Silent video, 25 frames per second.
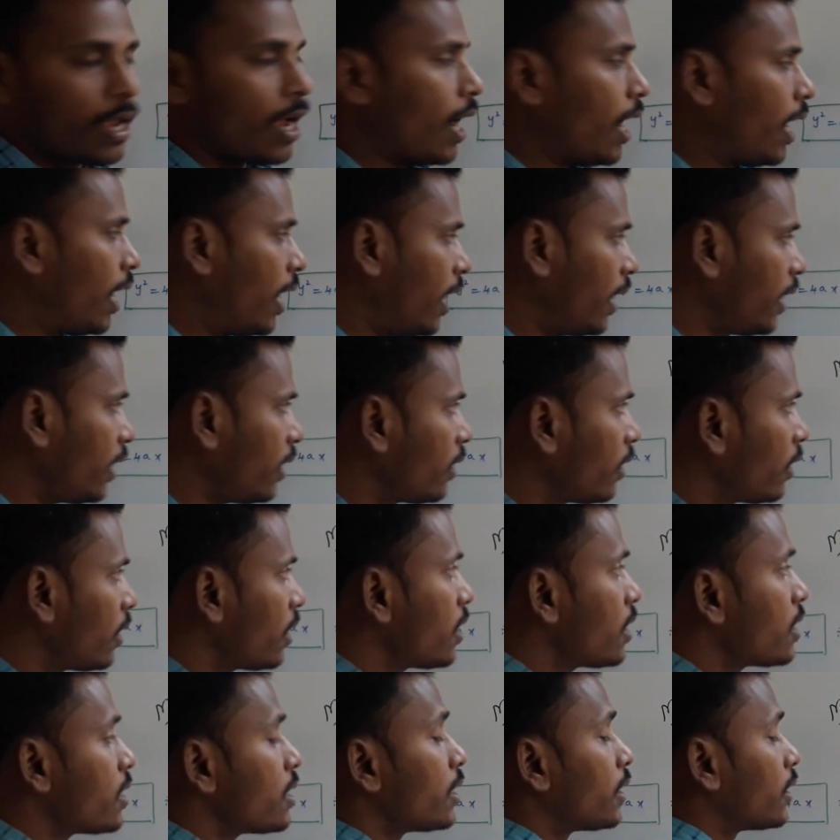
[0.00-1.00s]
and
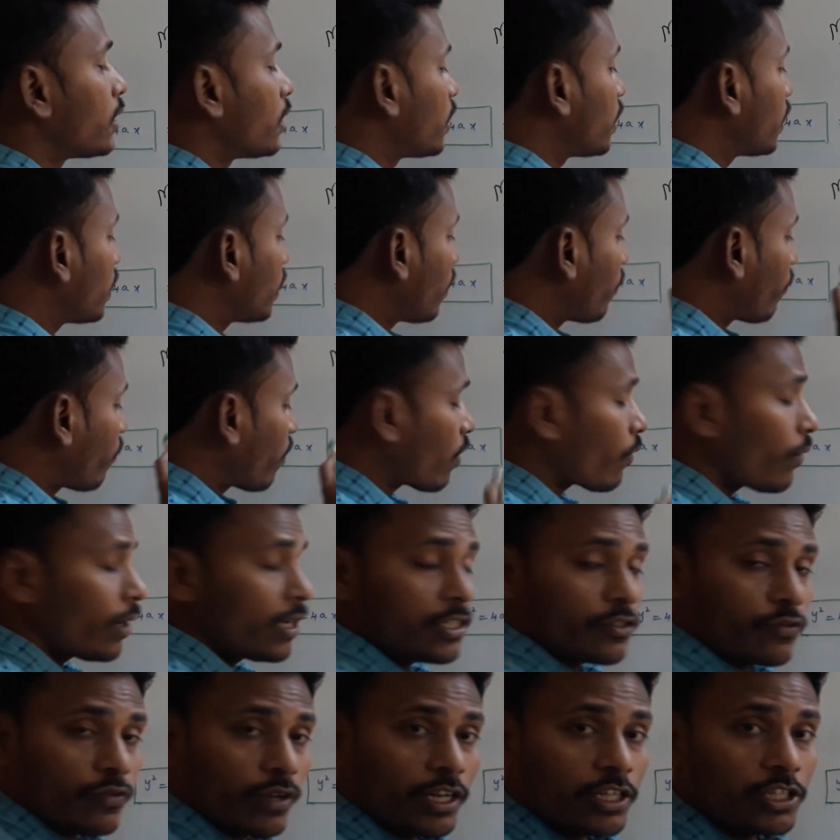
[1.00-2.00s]
for y
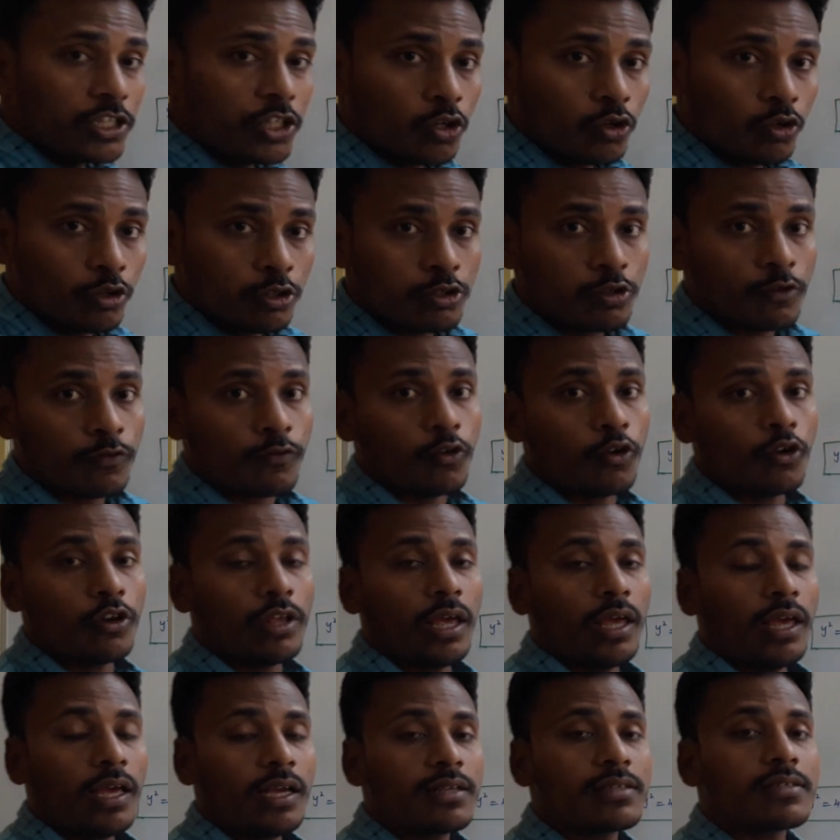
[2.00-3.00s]
square is equals to
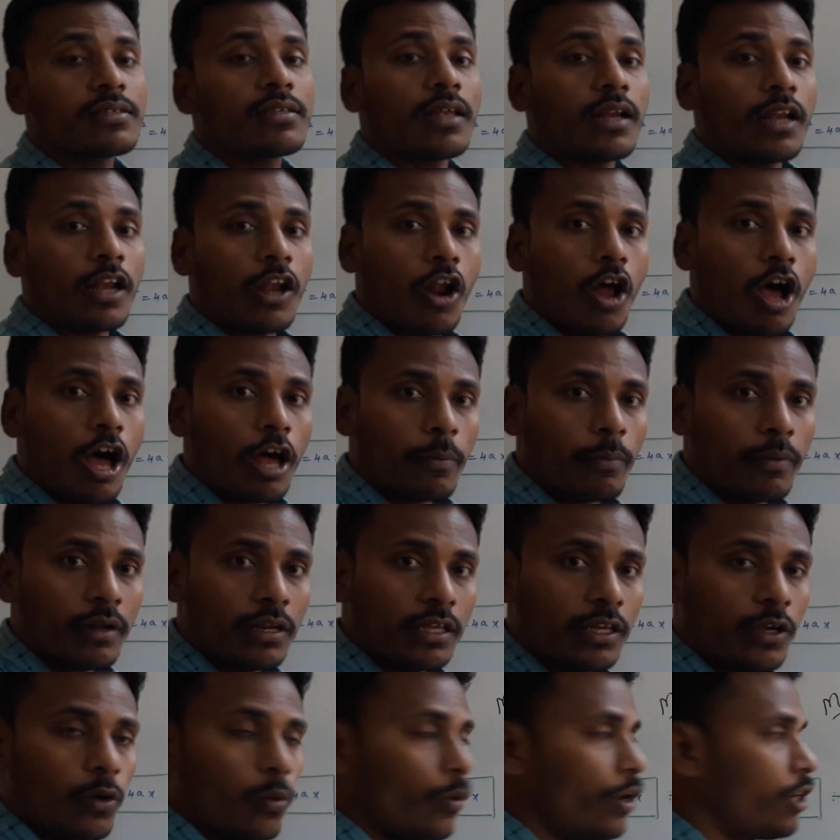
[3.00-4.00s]
4ax, normal
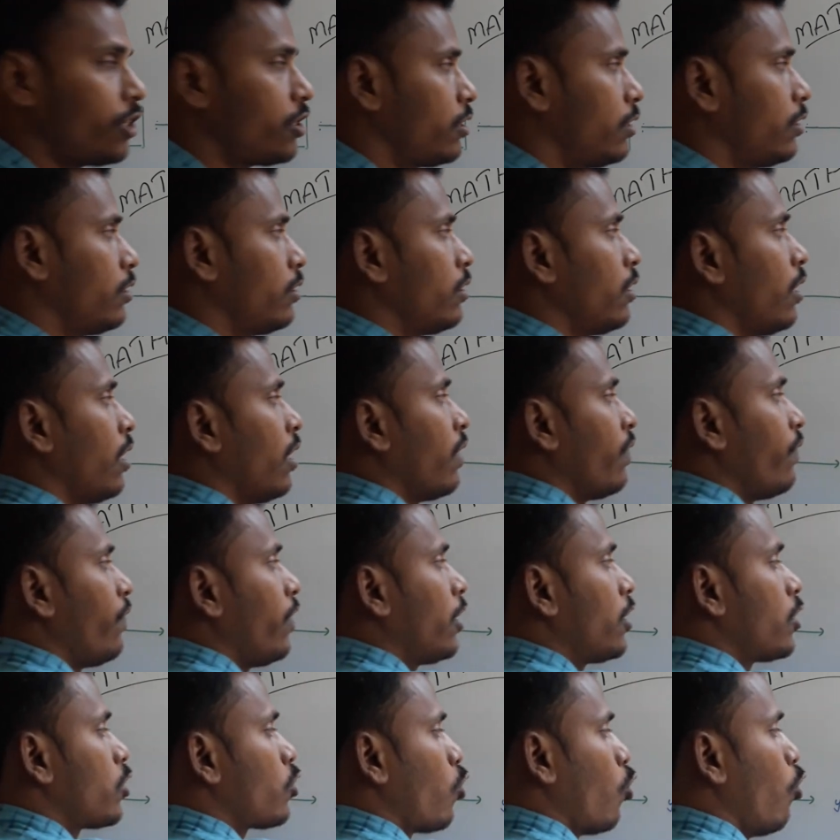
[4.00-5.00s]
equation with
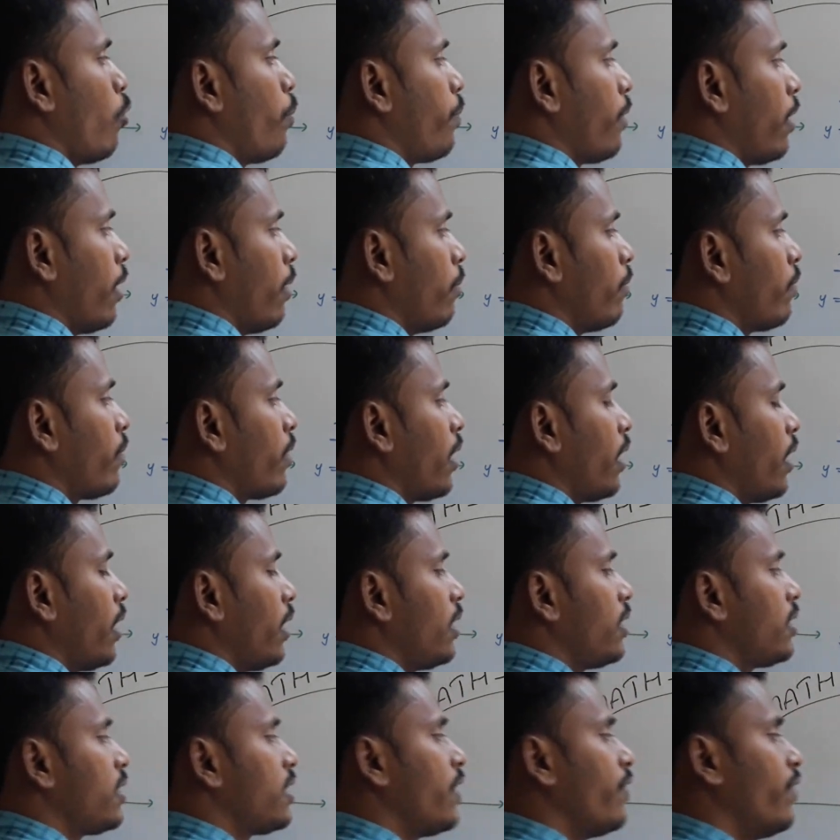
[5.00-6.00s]
slope m
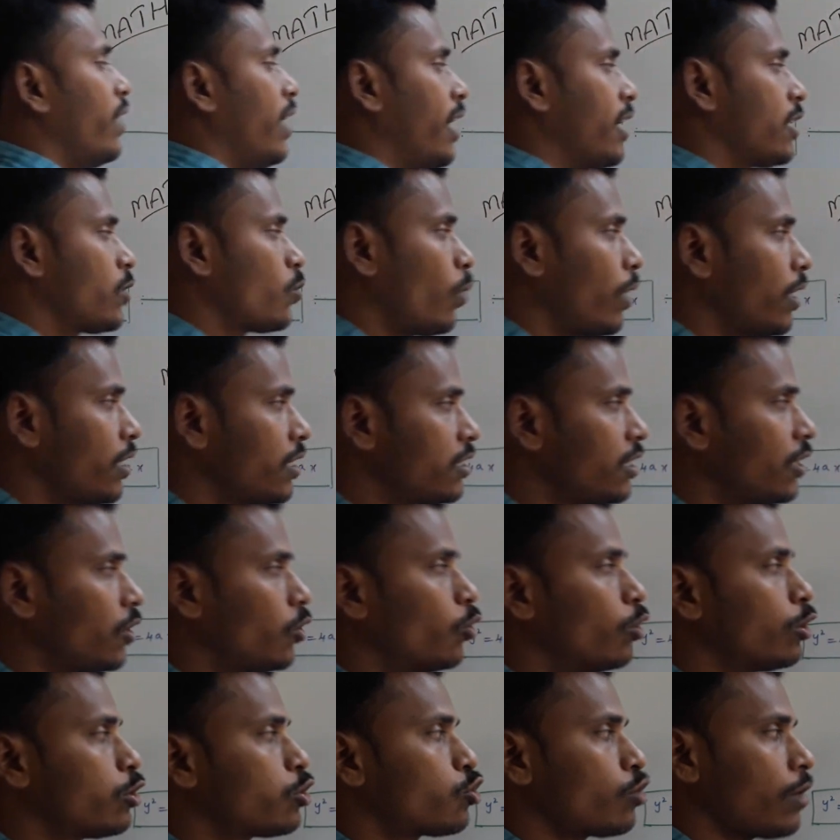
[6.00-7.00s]
is given as y is
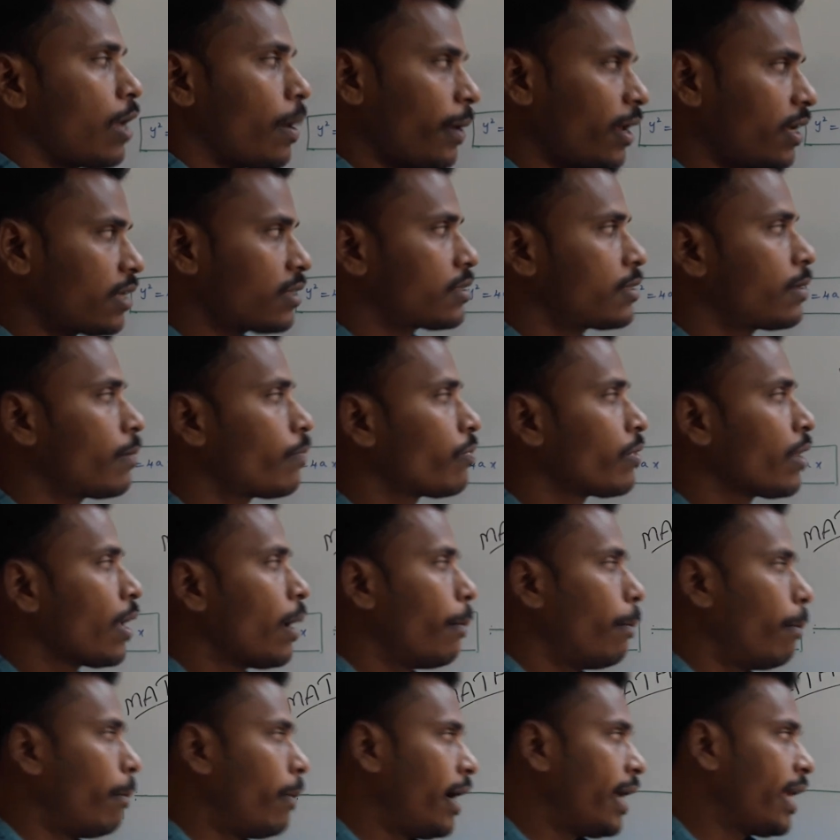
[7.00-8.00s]
equals to mx
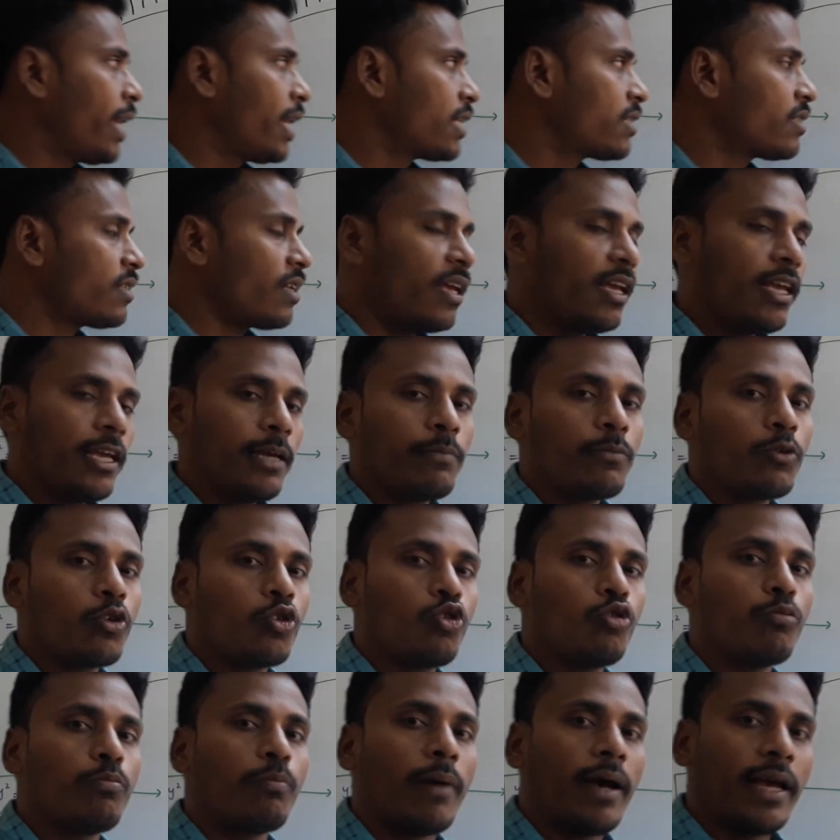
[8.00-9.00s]
minus am
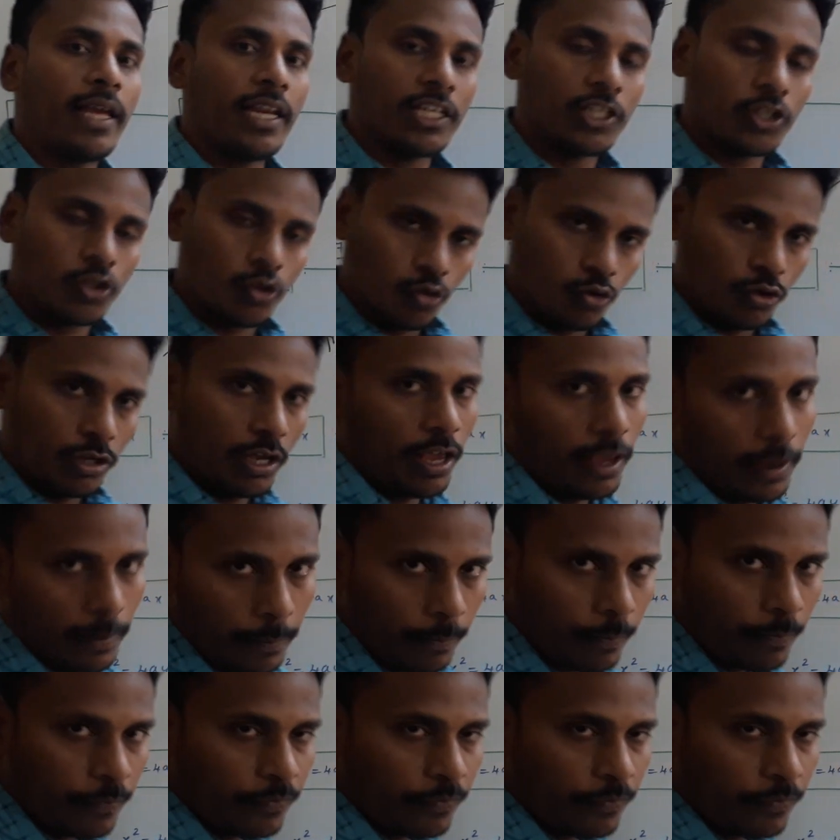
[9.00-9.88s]
cube minus 2am.